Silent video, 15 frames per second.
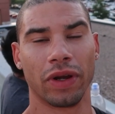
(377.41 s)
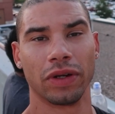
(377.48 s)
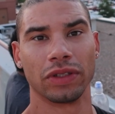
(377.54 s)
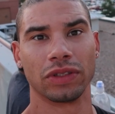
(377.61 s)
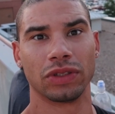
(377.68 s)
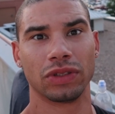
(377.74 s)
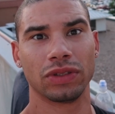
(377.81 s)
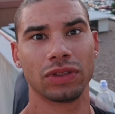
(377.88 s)
There
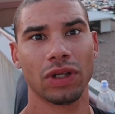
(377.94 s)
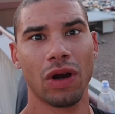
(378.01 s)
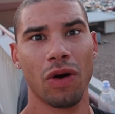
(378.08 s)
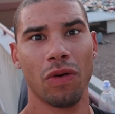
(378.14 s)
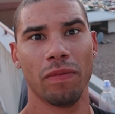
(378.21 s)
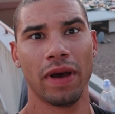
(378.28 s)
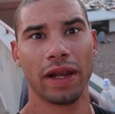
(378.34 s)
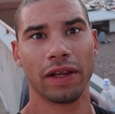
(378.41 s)
is
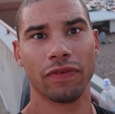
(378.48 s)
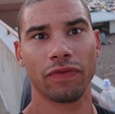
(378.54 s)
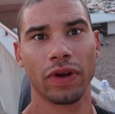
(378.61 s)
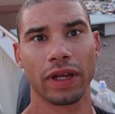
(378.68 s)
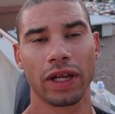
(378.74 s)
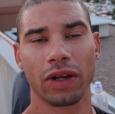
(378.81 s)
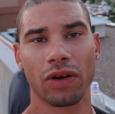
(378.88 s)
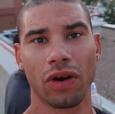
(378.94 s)
so many
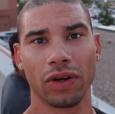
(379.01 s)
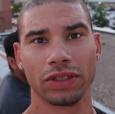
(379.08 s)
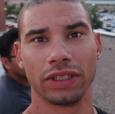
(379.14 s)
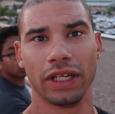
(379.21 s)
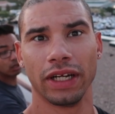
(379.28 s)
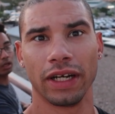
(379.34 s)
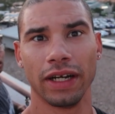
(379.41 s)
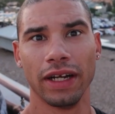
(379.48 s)
freaking
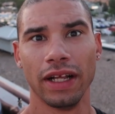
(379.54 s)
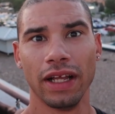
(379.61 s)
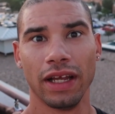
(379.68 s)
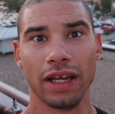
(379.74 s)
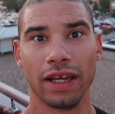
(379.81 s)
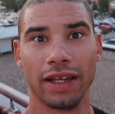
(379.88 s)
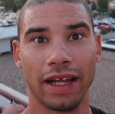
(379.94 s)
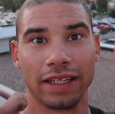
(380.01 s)
cars here,
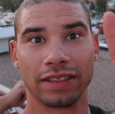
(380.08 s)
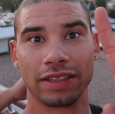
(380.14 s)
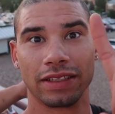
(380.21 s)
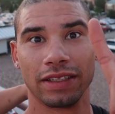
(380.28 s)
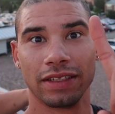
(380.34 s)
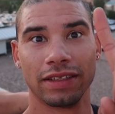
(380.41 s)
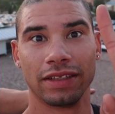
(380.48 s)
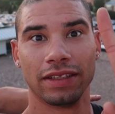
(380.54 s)
and
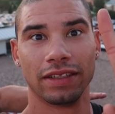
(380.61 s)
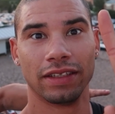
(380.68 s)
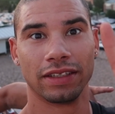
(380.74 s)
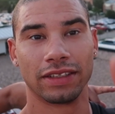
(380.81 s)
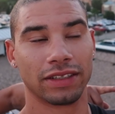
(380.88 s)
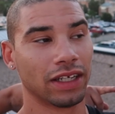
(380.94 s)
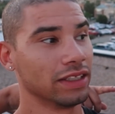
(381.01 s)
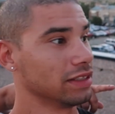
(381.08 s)
that's
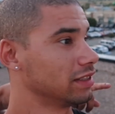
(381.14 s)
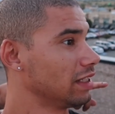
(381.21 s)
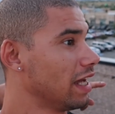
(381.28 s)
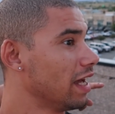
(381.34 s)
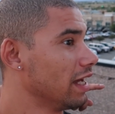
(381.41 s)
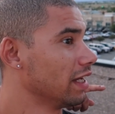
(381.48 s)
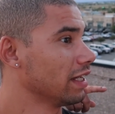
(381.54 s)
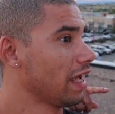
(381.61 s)
the
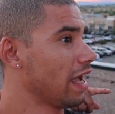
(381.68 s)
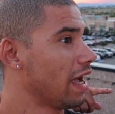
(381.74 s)
sunset.